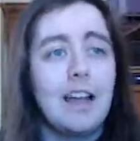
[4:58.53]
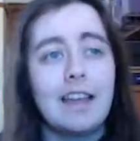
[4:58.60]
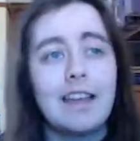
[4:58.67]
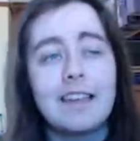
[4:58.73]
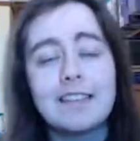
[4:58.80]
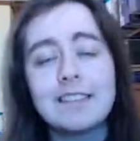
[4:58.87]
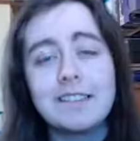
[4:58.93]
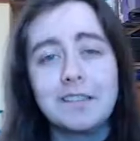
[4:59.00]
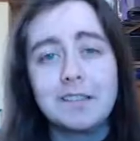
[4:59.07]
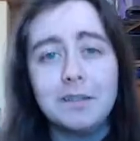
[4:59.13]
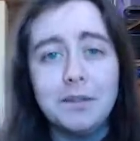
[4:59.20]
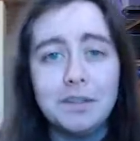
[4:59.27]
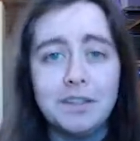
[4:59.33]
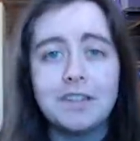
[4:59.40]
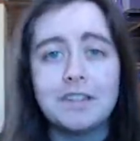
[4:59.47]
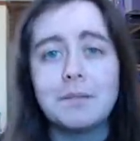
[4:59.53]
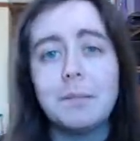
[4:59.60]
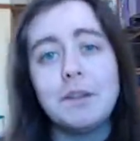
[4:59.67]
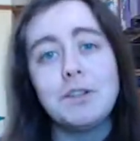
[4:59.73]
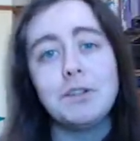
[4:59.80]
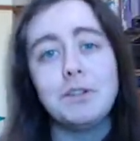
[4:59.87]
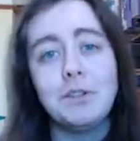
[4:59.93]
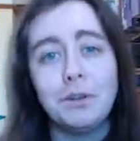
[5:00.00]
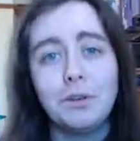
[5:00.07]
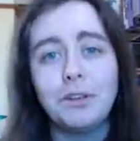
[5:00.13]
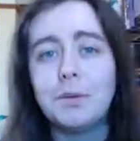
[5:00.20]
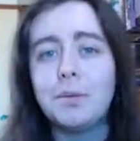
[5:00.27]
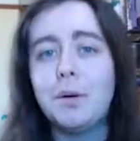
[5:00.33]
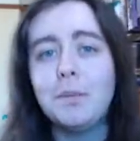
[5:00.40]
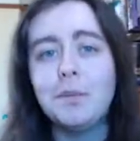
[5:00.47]
I guess the solution is to make sure you're
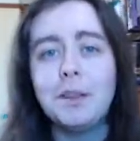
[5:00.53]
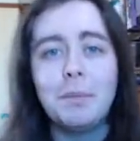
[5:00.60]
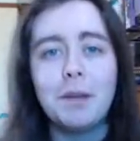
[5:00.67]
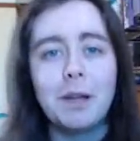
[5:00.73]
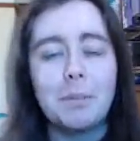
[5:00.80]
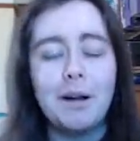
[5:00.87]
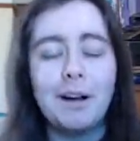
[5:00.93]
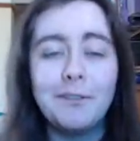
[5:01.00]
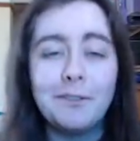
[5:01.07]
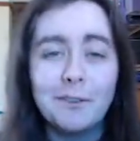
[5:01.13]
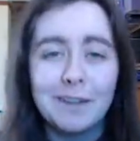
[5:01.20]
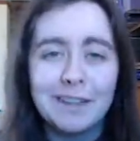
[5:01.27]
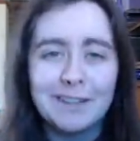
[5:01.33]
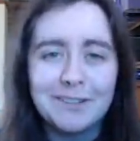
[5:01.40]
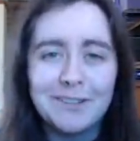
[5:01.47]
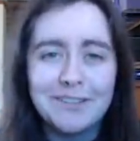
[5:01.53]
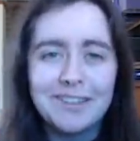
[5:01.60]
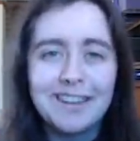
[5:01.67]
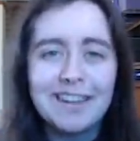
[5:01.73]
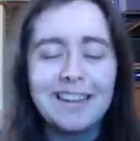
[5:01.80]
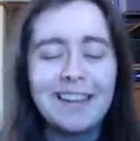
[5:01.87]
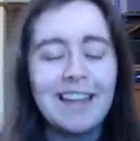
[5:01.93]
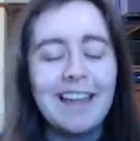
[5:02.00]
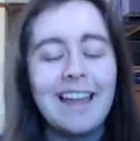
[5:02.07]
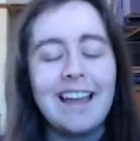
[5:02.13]
the one with a big powerful kill streak.